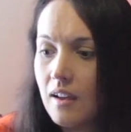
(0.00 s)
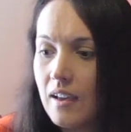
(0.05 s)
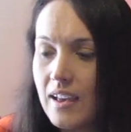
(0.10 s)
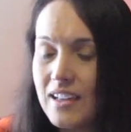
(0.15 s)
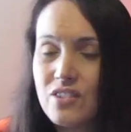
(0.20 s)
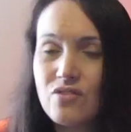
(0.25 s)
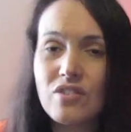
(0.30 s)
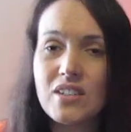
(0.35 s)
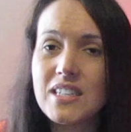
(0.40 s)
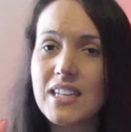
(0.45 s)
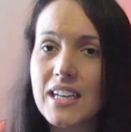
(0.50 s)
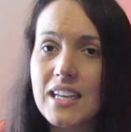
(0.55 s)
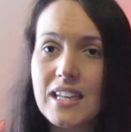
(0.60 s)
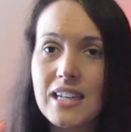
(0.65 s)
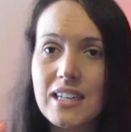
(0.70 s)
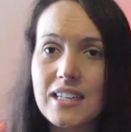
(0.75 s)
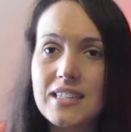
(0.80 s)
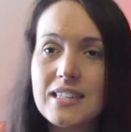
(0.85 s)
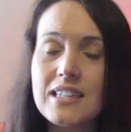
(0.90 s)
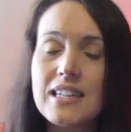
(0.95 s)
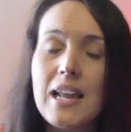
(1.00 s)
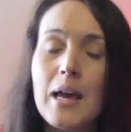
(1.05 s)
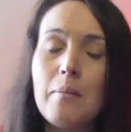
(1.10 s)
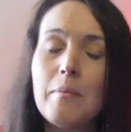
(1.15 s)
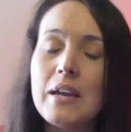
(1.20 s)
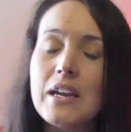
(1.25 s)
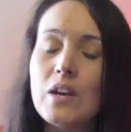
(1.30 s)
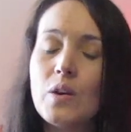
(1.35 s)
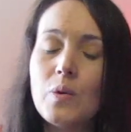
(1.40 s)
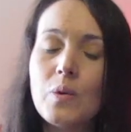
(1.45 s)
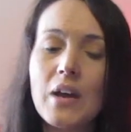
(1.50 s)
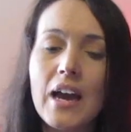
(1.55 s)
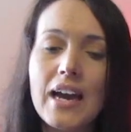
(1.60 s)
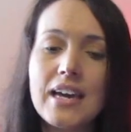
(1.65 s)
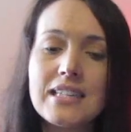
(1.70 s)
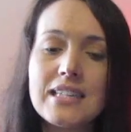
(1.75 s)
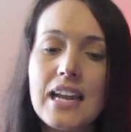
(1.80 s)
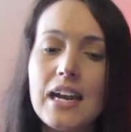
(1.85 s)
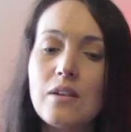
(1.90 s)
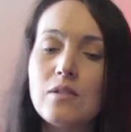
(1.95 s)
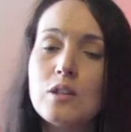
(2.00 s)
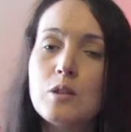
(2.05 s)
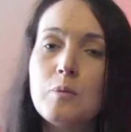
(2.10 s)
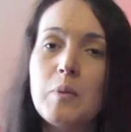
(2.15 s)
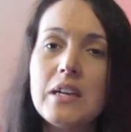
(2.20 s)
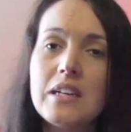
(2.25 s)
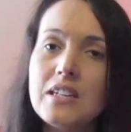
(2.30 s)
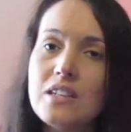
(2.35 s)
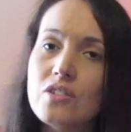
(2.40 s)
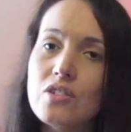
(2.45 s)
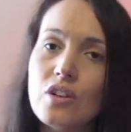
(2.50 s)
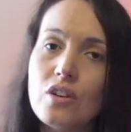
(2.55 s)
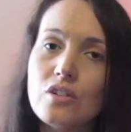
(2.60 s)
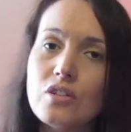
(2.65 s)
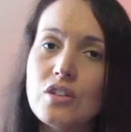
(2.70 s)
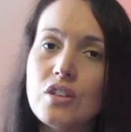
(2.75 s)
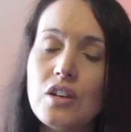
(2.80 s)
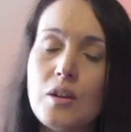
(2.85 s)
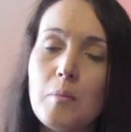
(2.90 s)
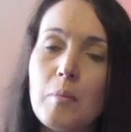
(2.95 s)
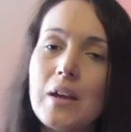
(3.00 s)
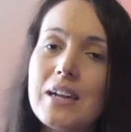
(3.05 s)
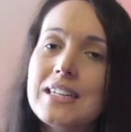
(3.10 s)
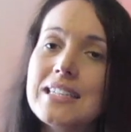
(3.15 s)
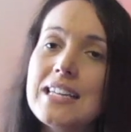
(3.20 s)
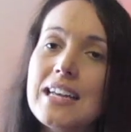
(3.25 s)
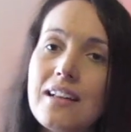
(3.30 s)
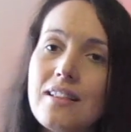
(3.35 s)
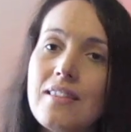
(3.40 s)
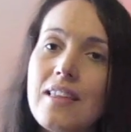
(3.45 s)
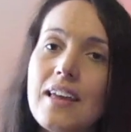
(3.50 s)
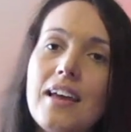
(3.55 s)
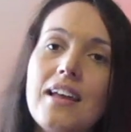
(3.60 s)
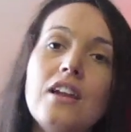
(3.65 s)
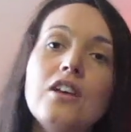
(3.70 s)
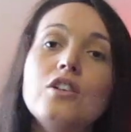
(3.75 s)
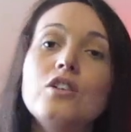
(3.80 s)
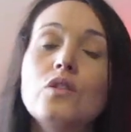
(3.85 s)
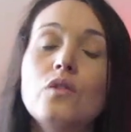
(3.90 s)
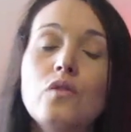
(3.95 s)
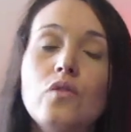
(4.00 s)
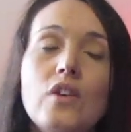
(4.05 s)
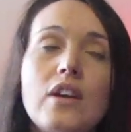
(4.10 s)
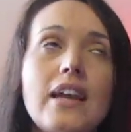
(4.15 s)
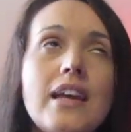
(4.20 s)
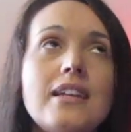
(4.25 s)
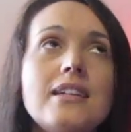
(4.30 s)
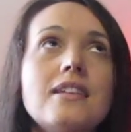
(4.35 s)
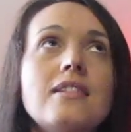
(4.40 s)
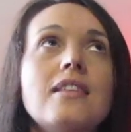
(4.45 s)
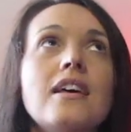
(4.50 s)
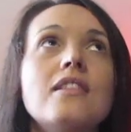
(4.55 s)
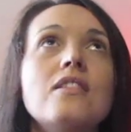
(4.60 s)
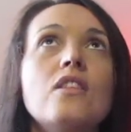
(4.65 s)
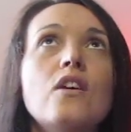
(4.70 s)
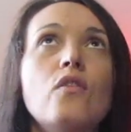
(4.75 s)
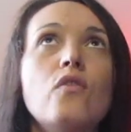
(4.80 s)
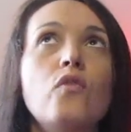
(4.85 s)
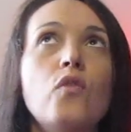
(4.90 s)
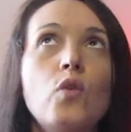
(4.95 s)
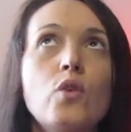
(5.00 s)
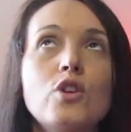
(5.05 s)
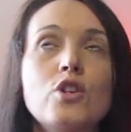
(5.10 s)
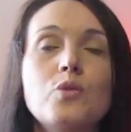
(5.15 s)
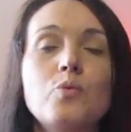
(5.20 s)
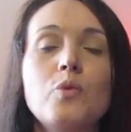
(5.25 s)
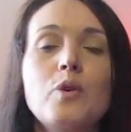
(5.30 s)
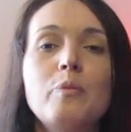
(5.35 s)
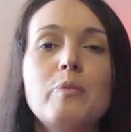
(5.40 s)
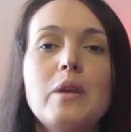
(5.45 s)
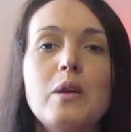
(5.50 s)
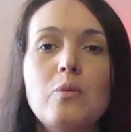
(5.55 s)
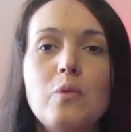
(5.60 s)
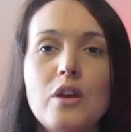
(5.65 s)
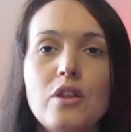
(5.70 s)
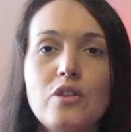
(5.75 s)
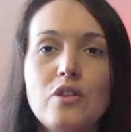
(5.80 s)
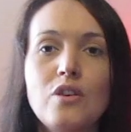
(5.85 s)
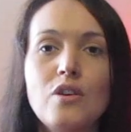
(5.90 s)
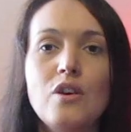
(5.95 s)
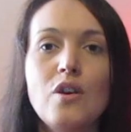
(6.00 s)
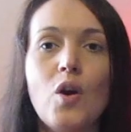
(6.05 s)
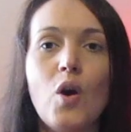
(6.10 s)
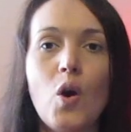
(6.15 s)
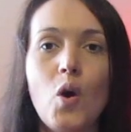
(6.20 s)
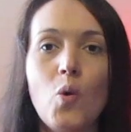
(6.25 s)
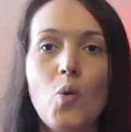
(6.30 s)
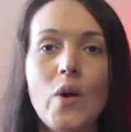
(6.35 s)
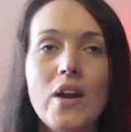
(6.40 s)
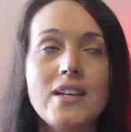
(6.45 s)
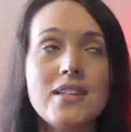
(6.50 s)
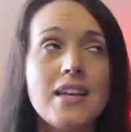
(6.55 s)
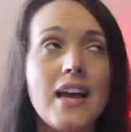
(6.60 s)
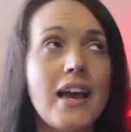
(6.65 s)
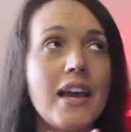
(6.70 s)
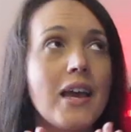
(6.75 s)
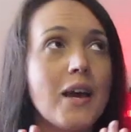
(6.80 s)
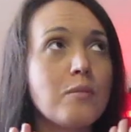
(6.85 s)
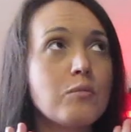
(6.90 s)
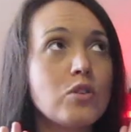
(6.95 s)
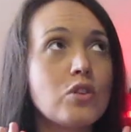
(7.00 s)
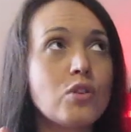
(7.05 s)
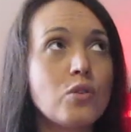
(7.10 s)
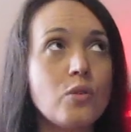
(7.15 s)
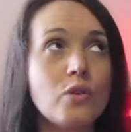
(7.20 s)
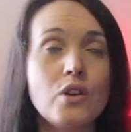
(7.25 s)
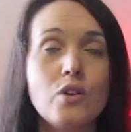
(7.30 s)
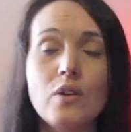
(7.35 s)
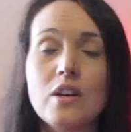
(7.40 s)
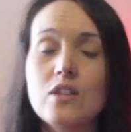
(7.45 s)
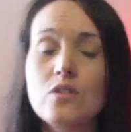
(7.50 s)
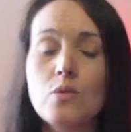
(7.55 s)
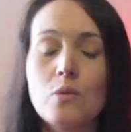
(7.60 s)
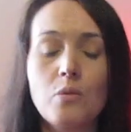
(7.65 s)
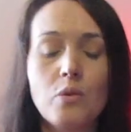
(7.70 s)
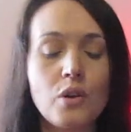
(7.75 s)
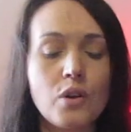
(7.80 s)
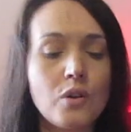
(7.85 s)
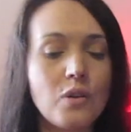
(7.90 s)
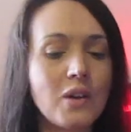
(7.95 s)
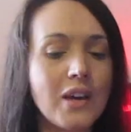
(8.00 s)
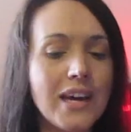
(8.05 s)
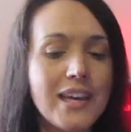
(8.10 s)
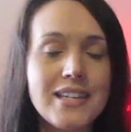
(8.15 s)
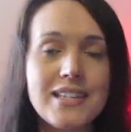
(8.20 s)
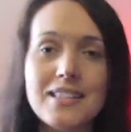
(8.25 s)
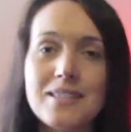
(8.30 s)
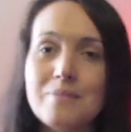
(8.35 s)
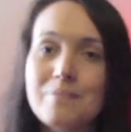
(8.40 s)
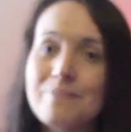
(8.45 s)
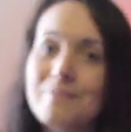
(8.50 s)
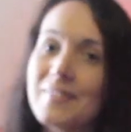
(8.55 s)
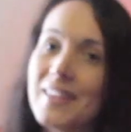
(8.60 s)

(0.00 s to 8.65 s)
It's ridiculous. Let me know guys and I will speak to you all soon but until then don't forget that the force will be with you always. I am so annoyed so I'm going to go guys.